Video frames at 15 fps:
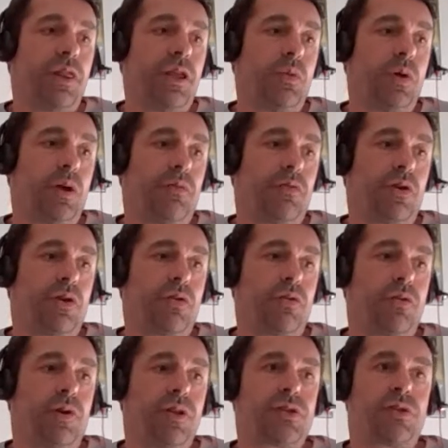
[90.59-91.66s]
one of the
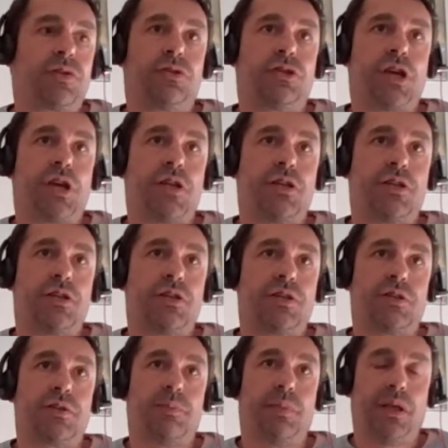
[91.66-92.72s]
critical changes has
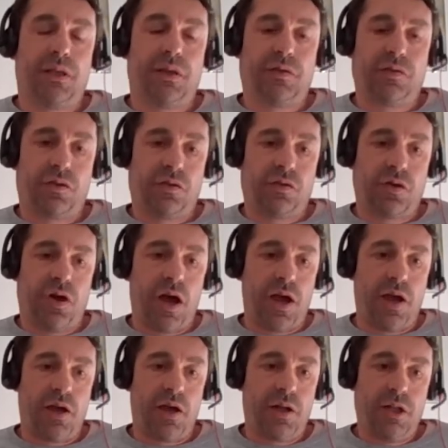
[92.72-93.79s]
been this desire
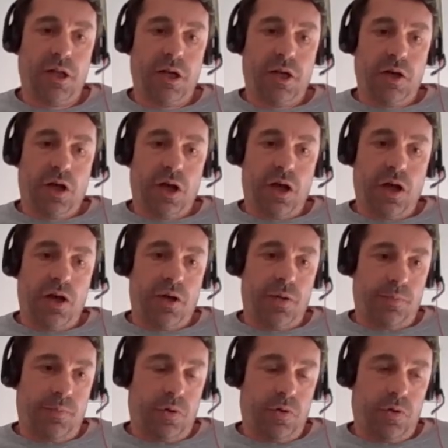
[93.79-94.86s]

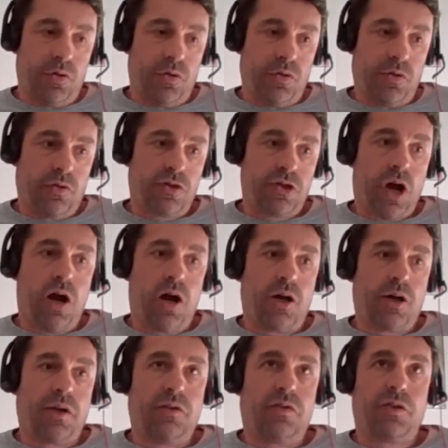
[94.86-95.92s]
or
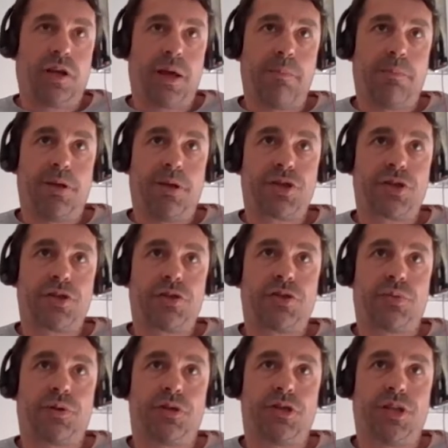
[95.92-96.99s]
targets and ambition to
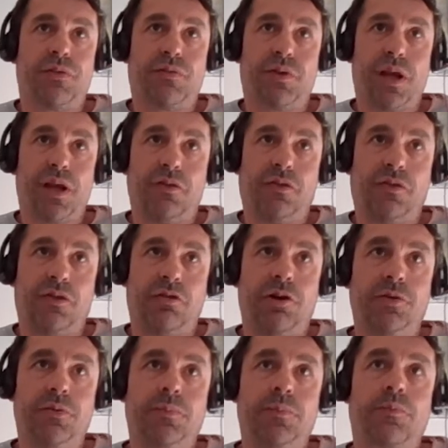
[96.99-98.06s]
achieve net zero.
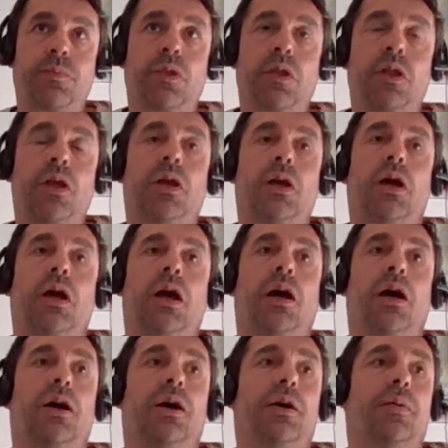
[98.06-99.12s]

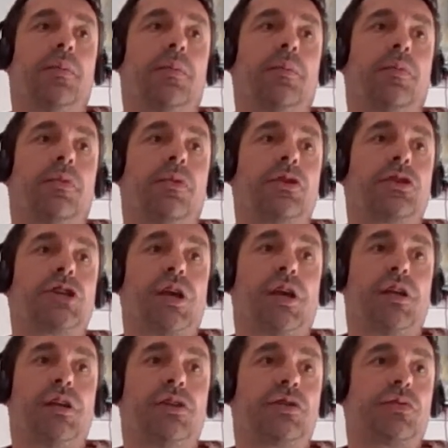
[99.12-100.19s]
The
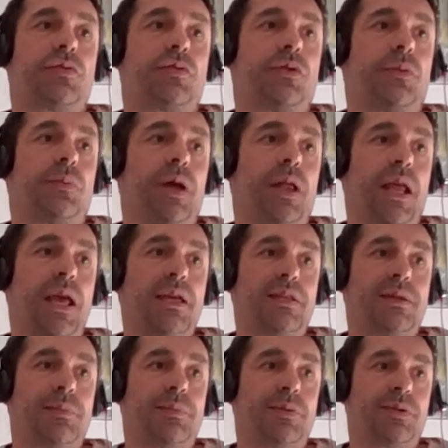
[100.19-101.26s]
change from an
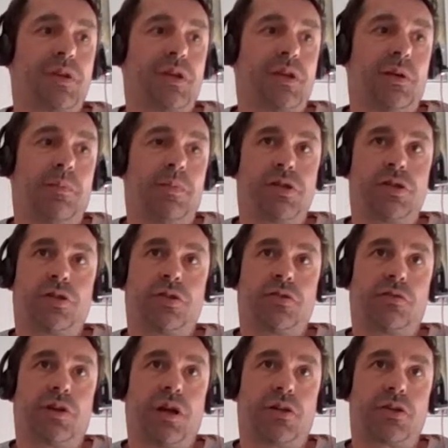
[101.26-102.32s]
80% emissions
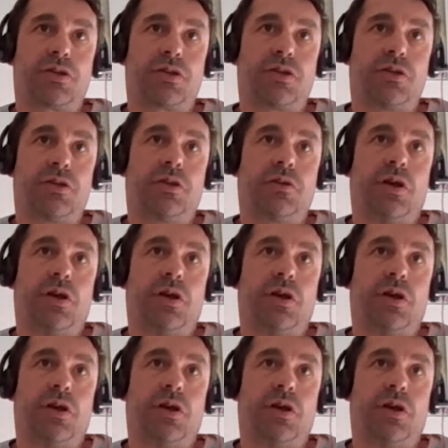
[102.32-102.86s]
reduction